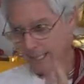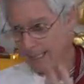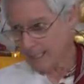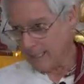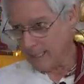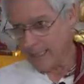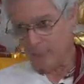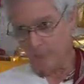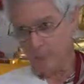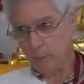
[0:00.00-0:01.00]
it can
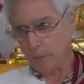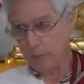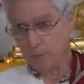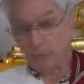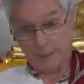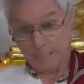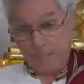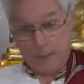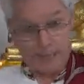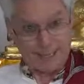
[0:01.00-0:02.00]
easily be reduced to the
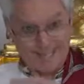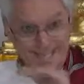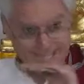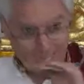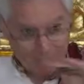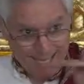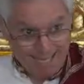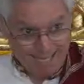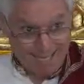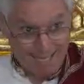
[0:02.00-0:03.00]
same practice, the same
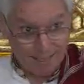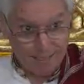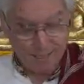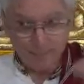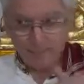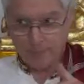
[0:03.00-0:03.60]
techniques